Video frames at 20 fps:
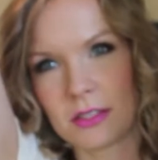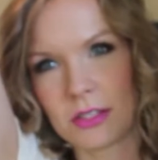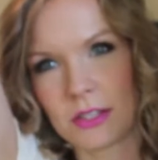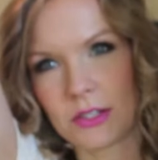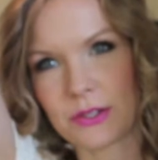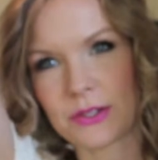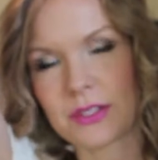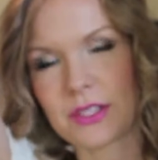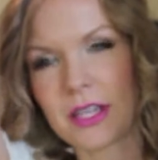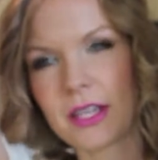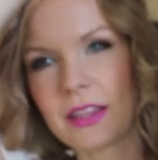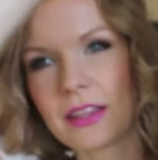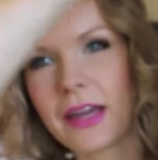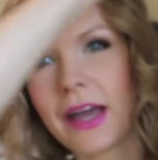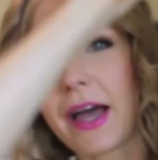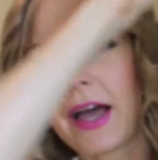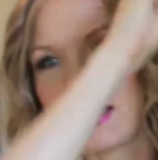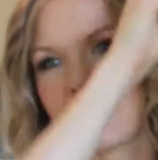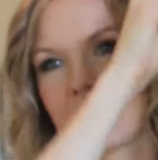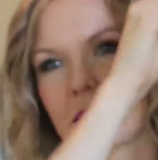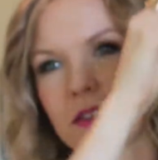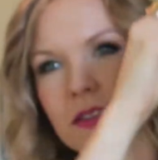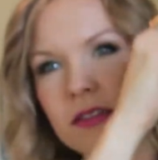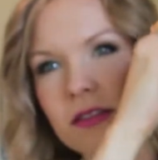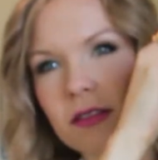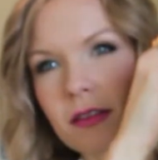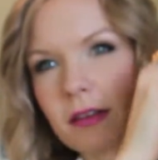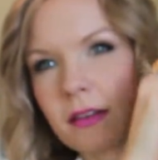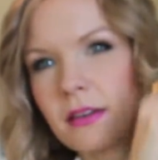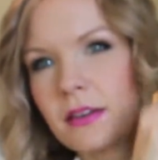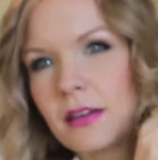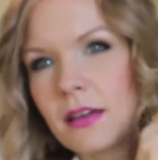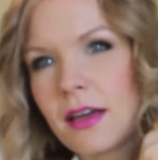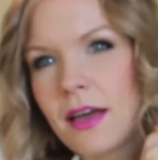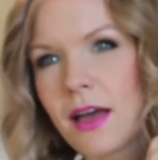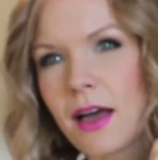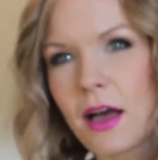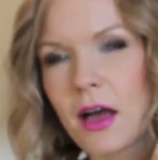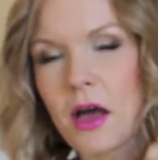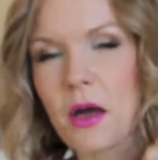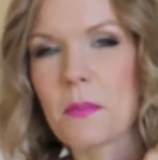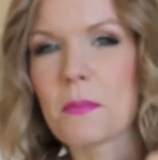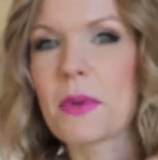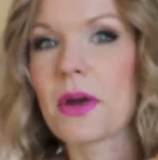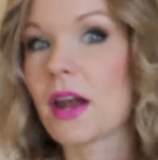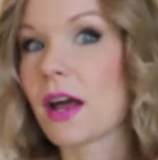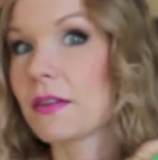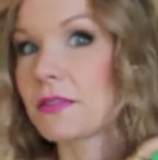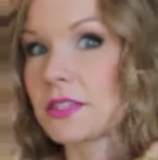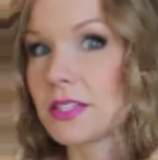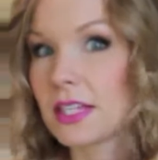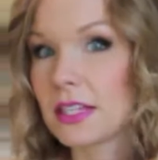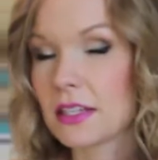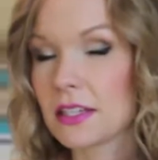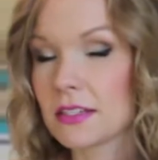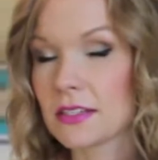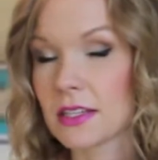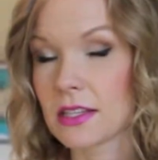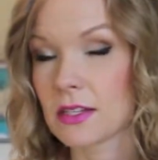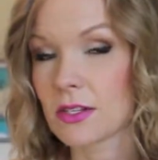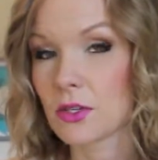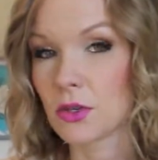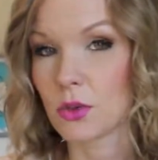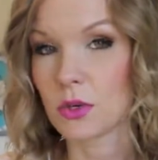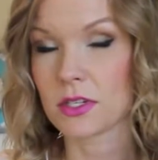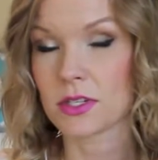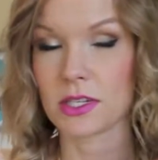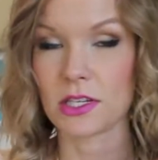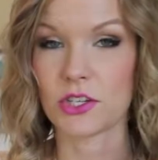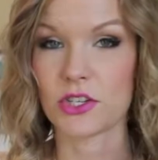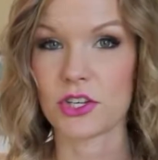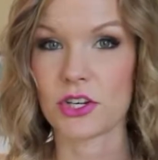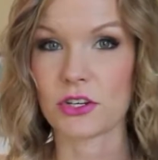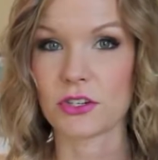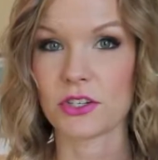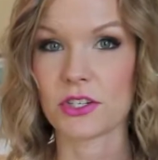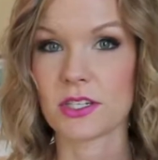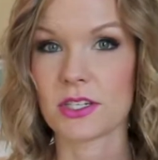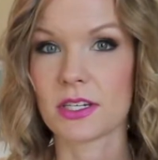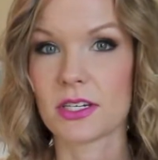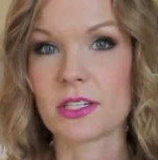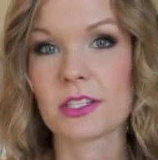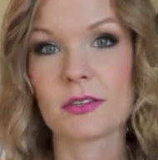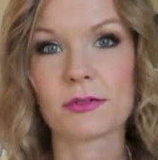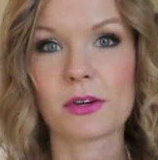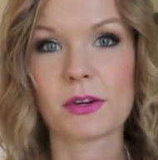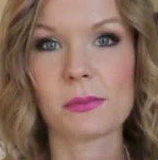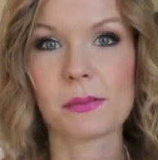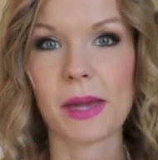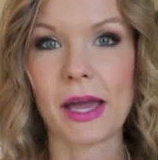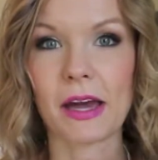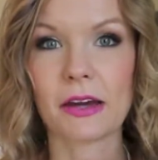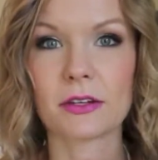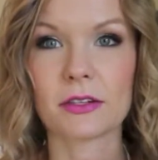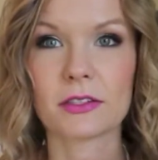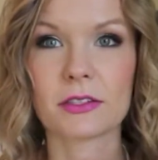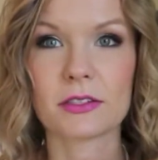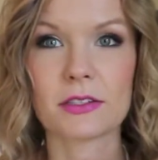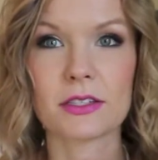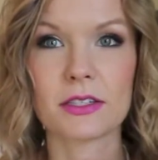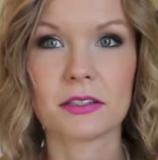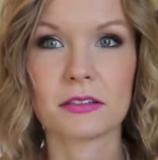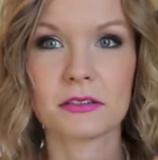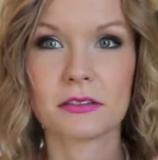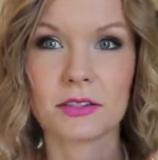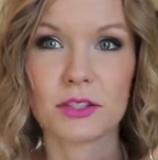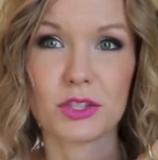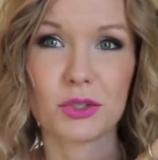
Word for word: Goes like that. But I've seen these in the stores this year, just in different patterns, and